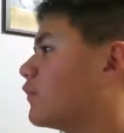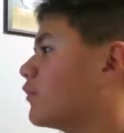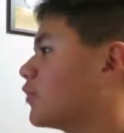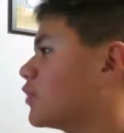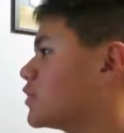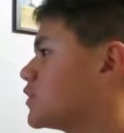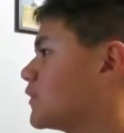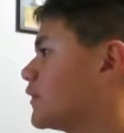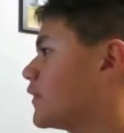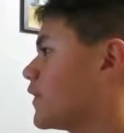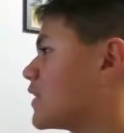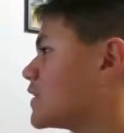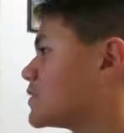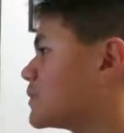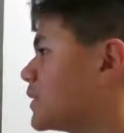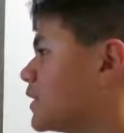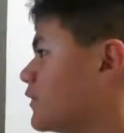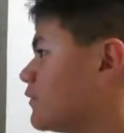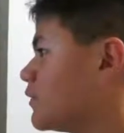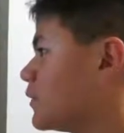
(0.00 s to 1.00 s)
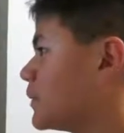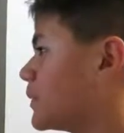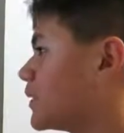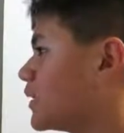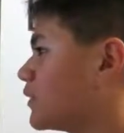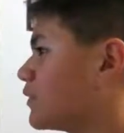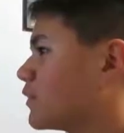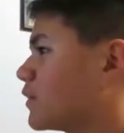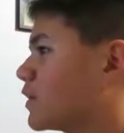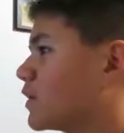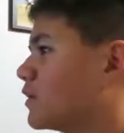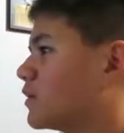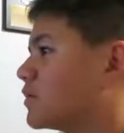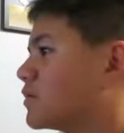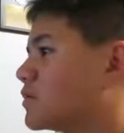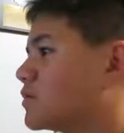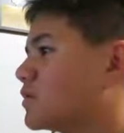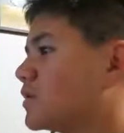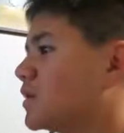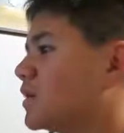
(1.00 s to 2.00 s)
first of all, that's money from another
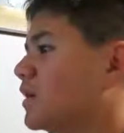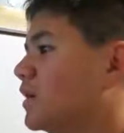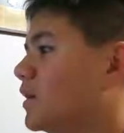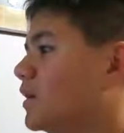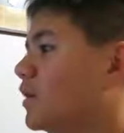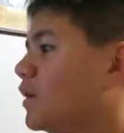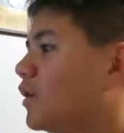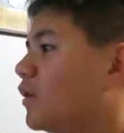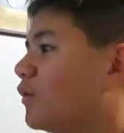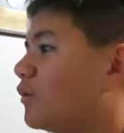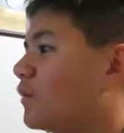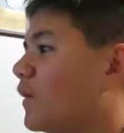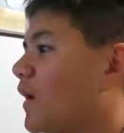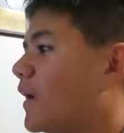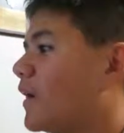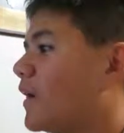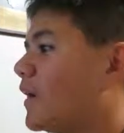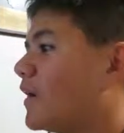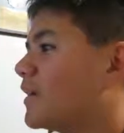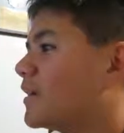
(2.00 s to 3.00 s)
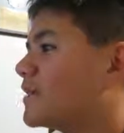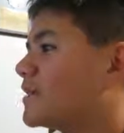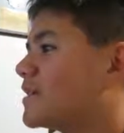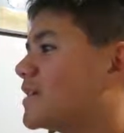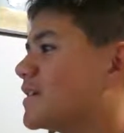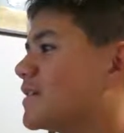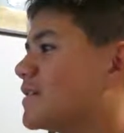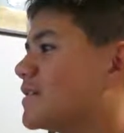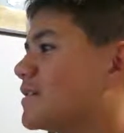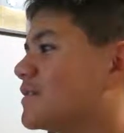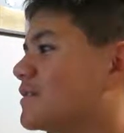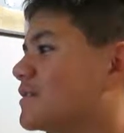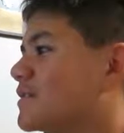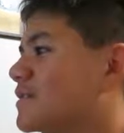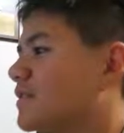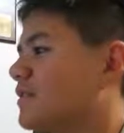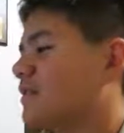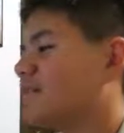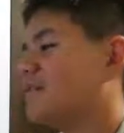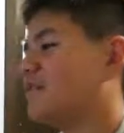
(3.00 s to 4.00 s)
country. Ran out of
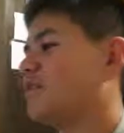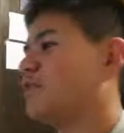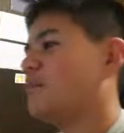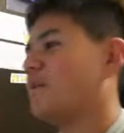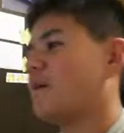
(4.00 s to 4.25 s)
tissues, oh